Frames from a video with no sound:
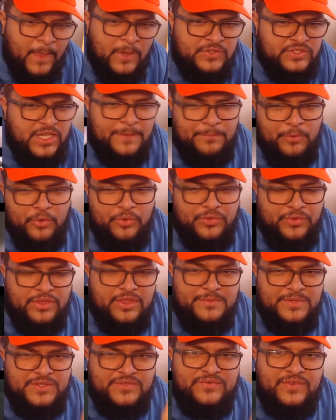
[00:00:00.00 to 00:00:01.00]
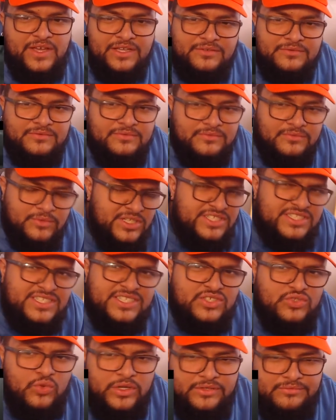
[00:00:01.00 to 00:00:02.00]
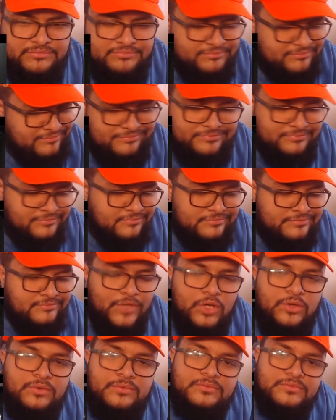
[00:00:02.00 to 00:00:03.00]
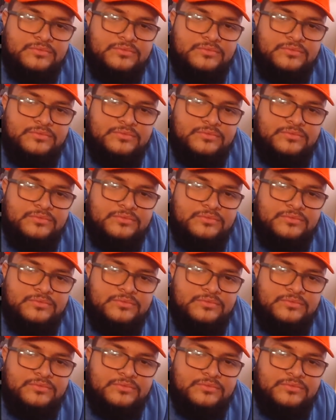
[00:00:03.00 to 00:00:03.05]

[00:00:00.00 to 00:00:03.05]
See, both of them is fine. But it's just one. No.